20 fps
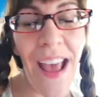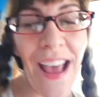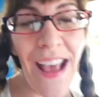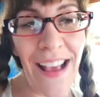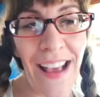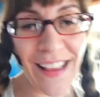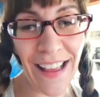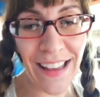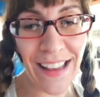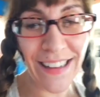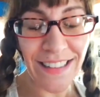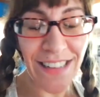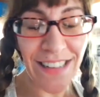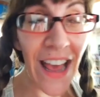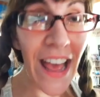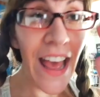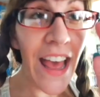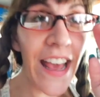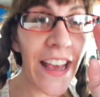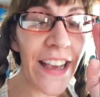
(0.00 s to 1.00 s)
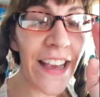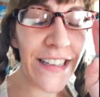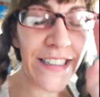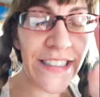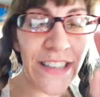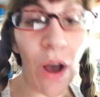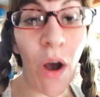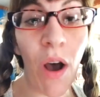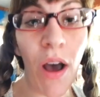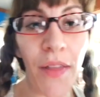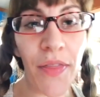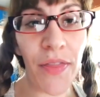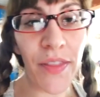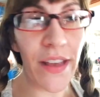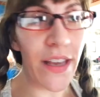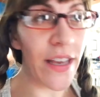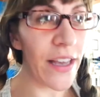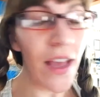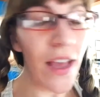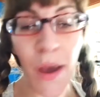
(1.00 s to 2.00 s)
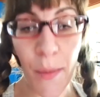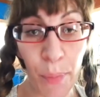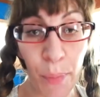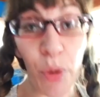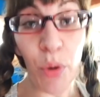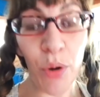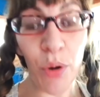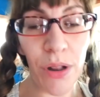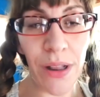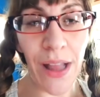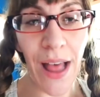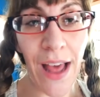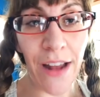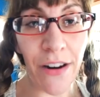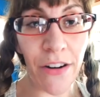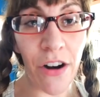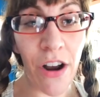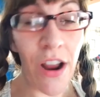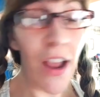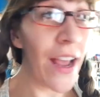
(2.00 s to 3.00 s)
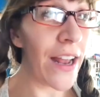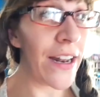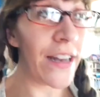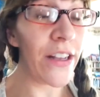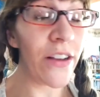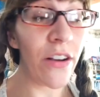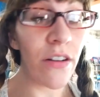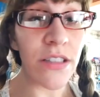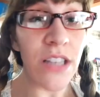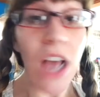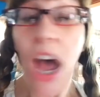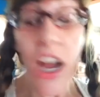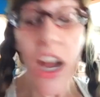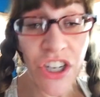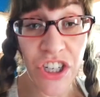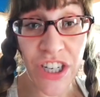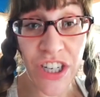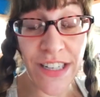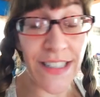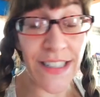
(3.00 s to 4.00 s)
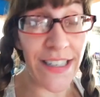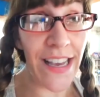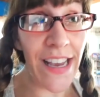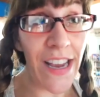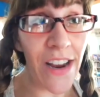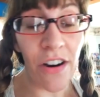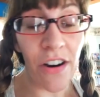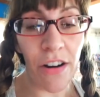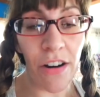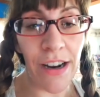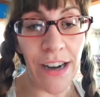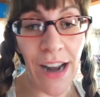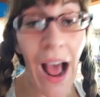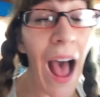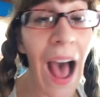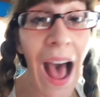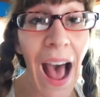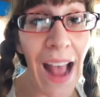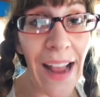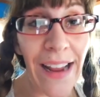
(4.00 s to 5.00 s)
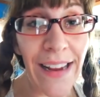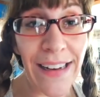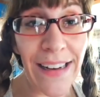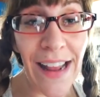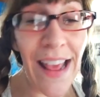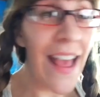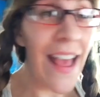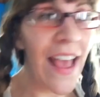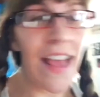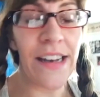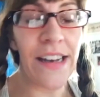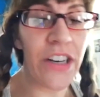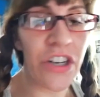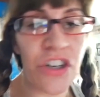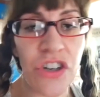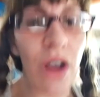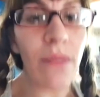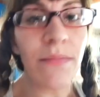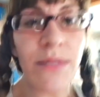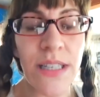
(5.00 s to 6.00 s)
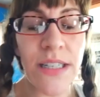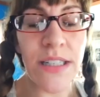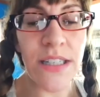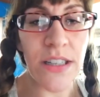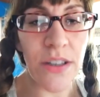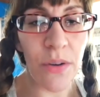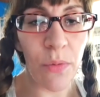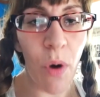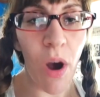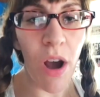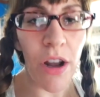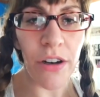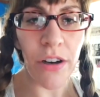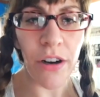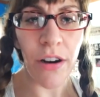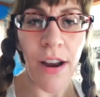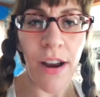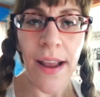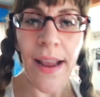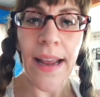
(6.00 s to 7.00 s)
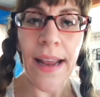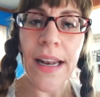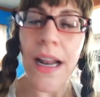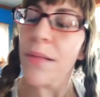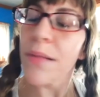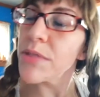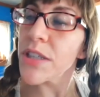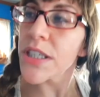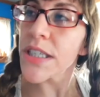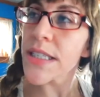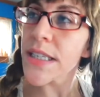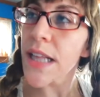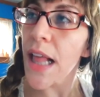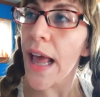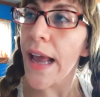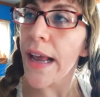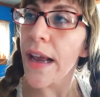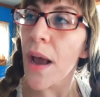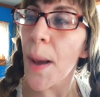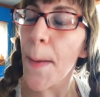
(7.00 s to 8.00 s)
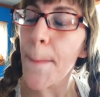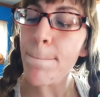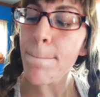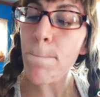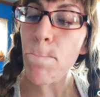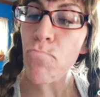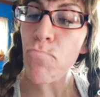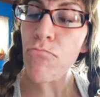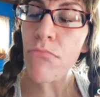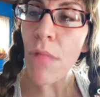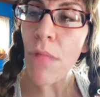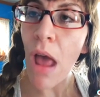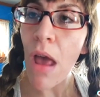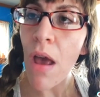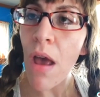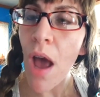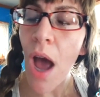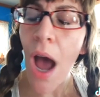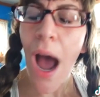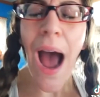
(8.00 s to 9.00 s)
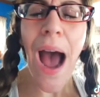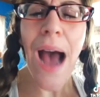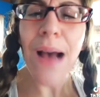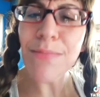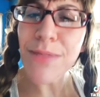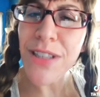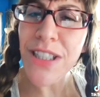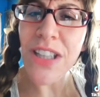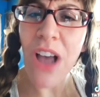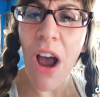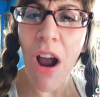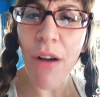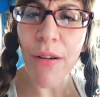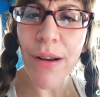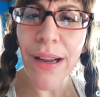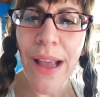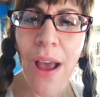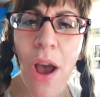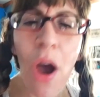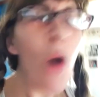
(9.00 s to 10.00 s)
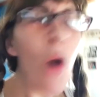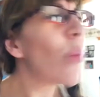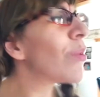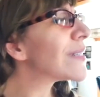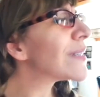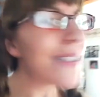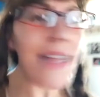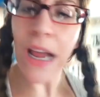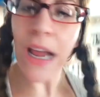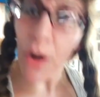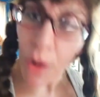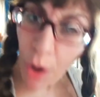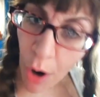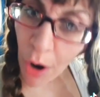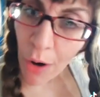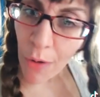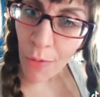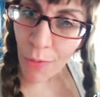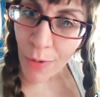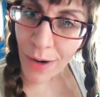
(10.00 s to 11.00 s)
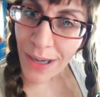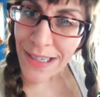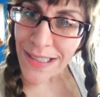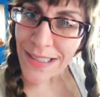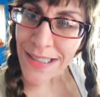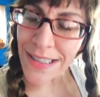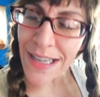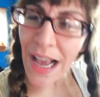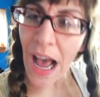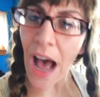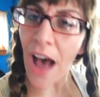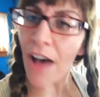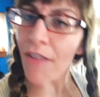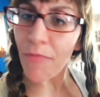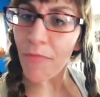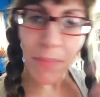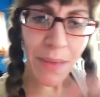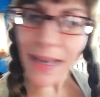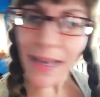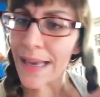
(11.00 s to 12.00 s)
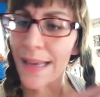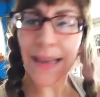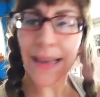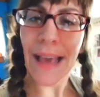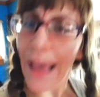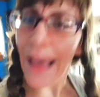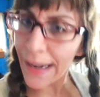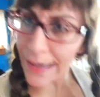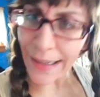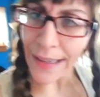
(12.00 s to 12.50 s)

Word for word: And he's on the pool ladder and he goes, she's here and hide. And he jumps into the water. And I'm just like, I'm sorry, was there a risk of me getting